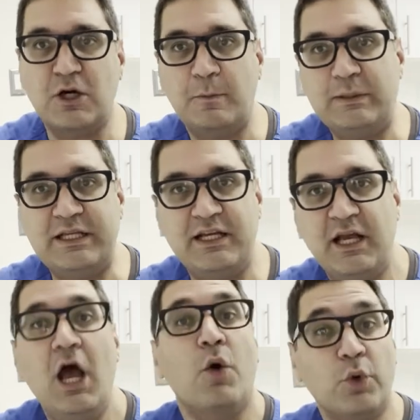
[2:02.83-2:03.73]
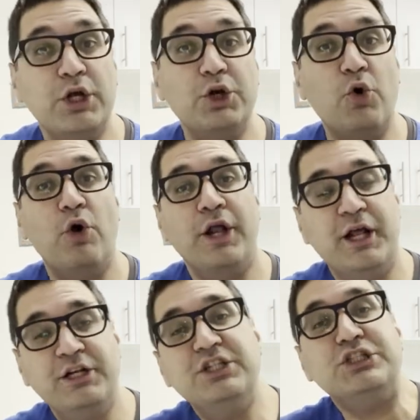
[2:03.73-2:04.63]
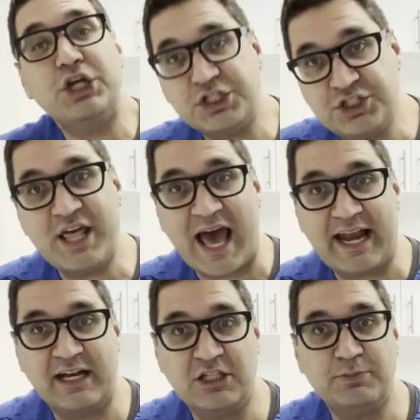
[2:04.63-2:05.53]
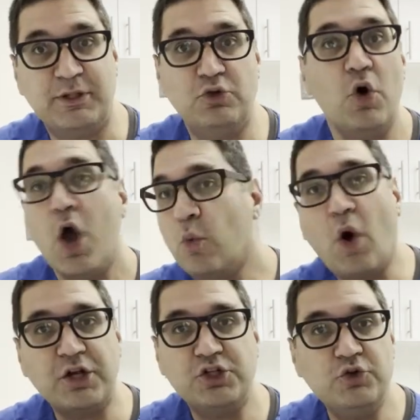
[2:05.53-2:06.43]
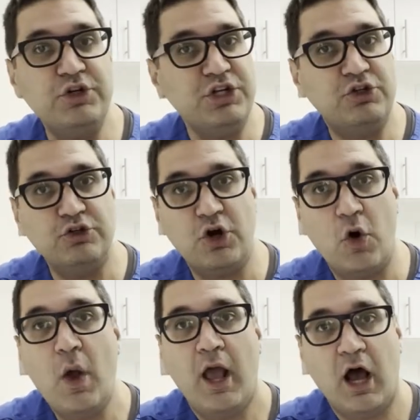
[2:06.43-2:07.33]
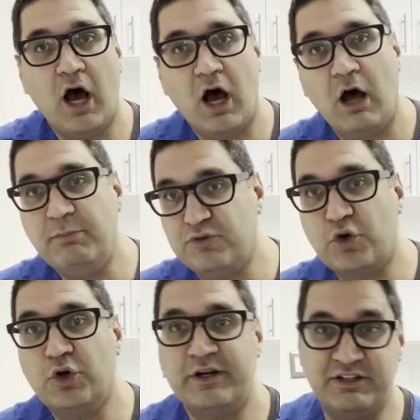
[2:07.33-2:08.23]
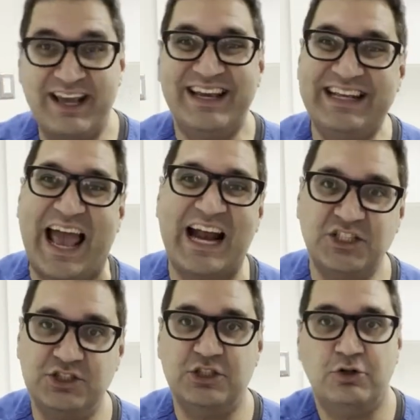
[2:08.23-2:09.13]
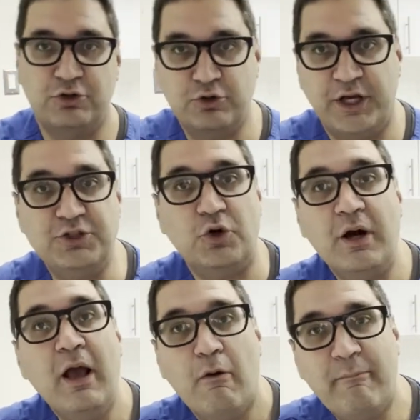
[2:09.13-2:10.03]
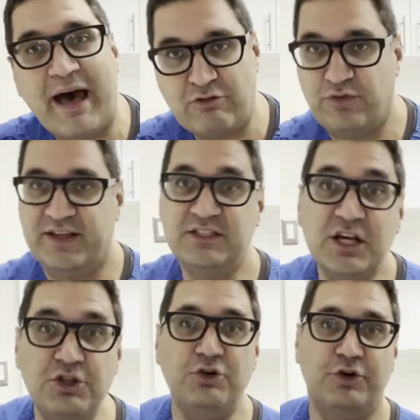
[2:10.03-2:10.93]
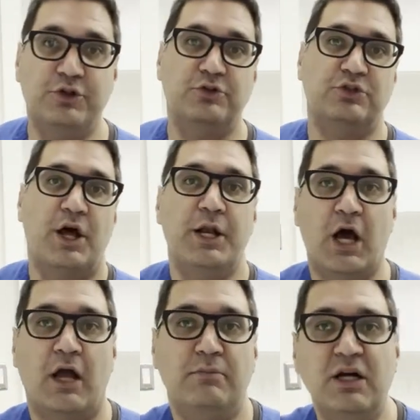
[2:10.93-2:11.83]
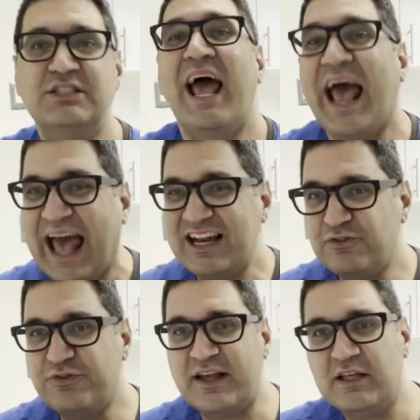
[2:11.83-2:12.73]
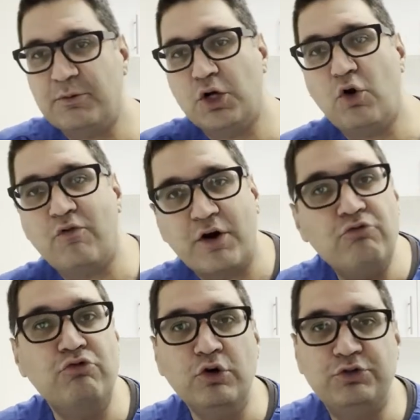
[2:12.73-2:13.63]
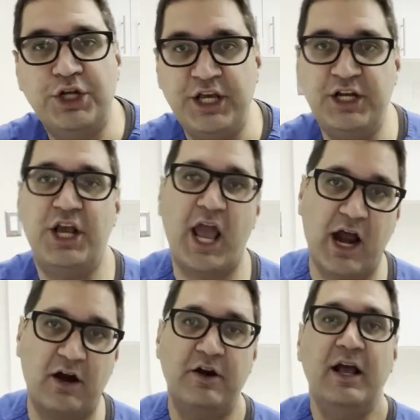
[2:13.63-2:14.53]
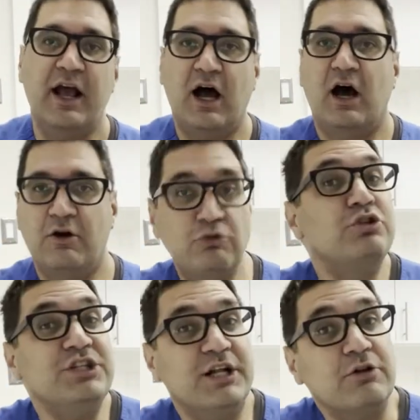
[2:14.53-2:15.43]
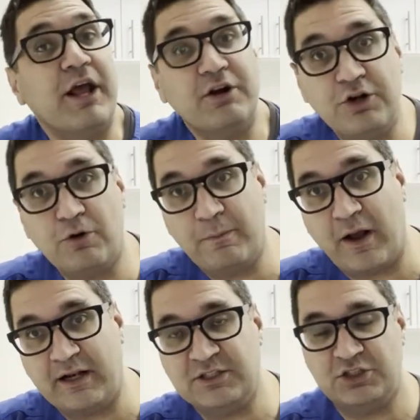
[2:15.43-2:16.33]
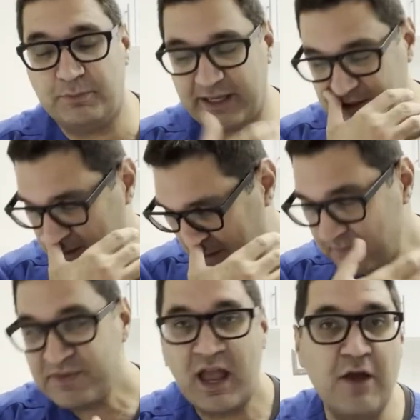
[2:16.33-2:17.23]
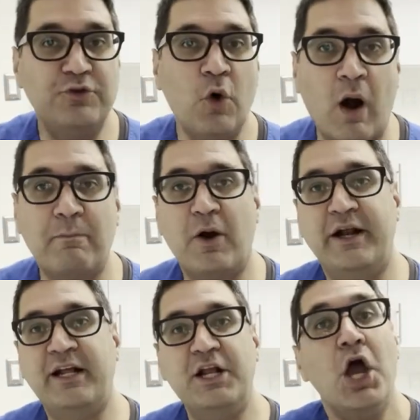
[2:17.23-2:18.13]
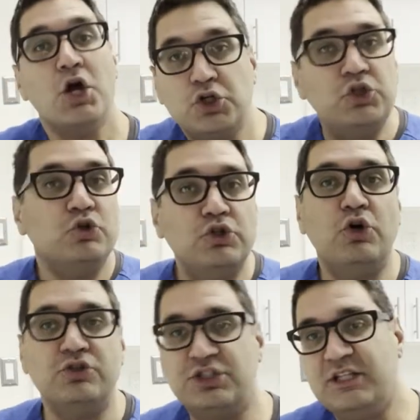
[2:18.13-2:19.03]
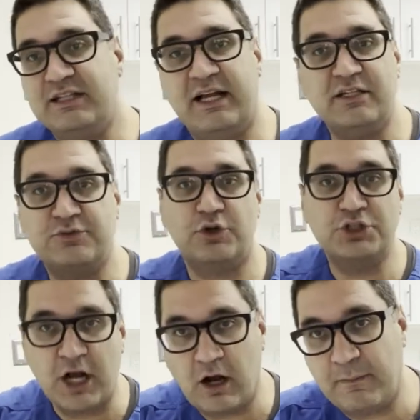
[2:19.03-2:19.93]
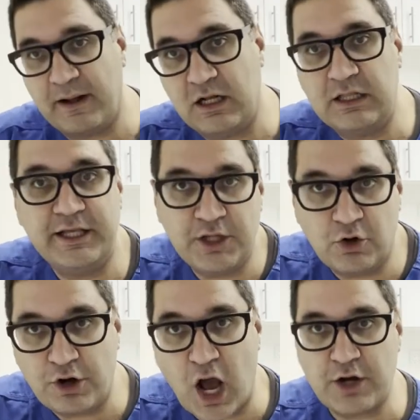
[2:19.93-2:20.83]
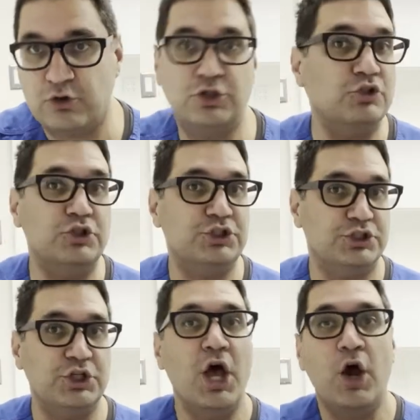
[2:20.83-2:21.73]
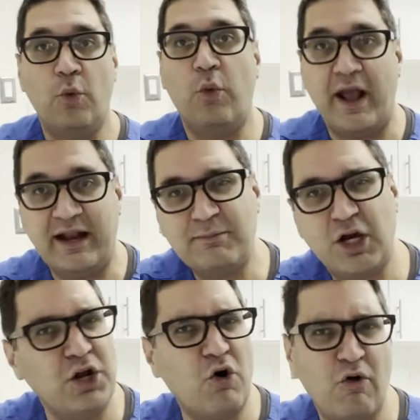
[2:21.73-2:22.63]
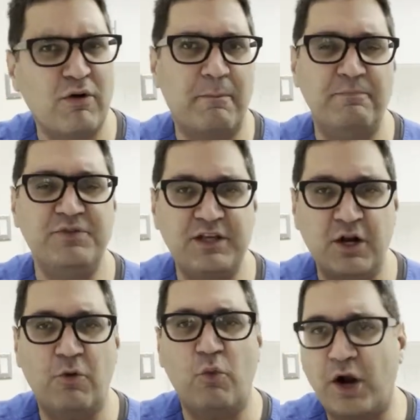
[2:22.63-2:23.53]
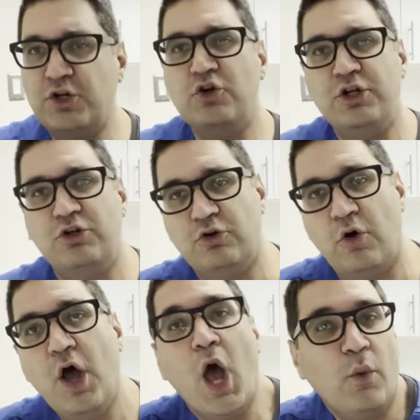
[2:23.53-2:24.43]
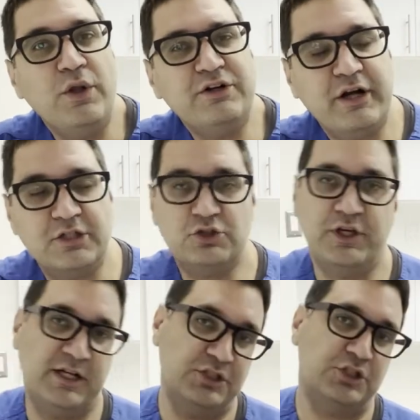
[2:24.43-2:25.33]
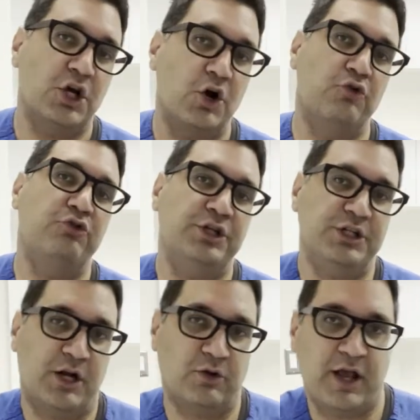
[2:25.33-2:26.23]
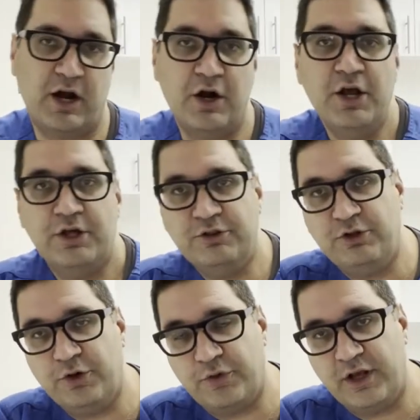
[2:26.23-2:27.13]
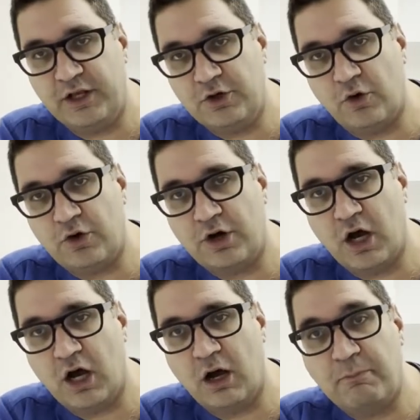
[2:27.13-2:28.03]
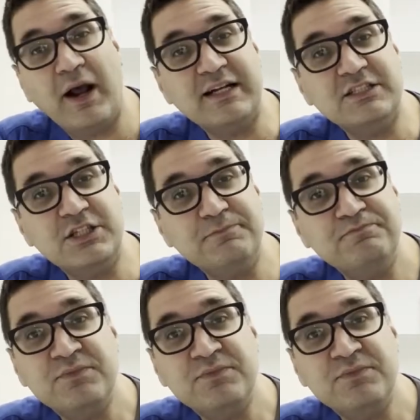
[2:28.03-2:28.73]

are bleeding, we're gonna go ahead and discuss that and explain to you what you need to know uh, before you go and take any actions in order to get your mouth fixed during those nine months. And then finally, I'm gonna go over routine care uh, routine dental care during pregnancy. Basically, if you are pregnant, should you go see the dentist for checkup and cleaning or not, or should you just wait. I'm gonna go over, you know, what you need to know with regards to getting just routine dental care during your uh, pregnancy.